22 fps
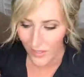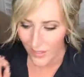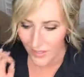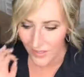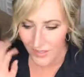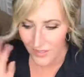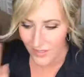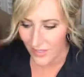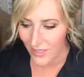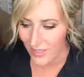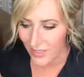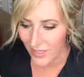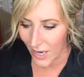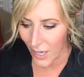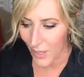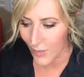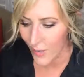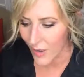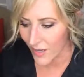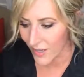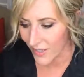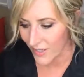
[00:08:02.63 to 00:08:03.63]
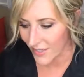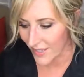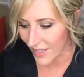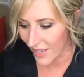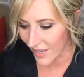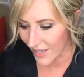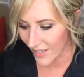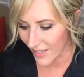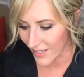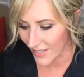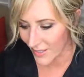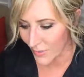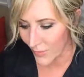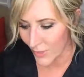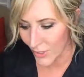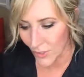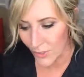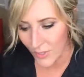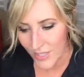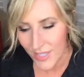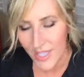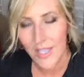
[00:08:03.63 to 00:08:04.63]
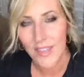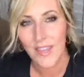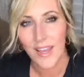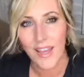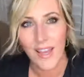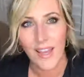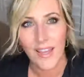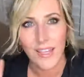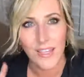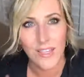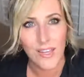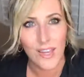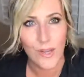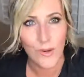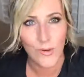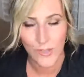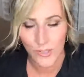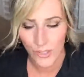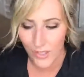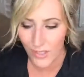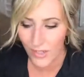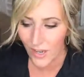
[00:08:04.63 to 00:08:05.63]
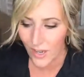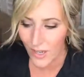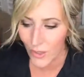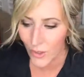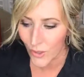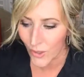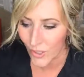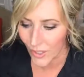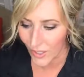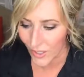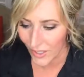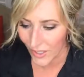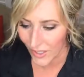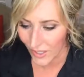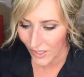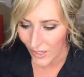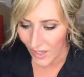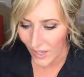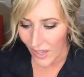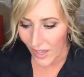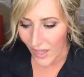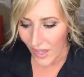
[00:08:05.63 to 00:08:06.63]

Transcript: It's not rocket science. When you see that, you know you're good.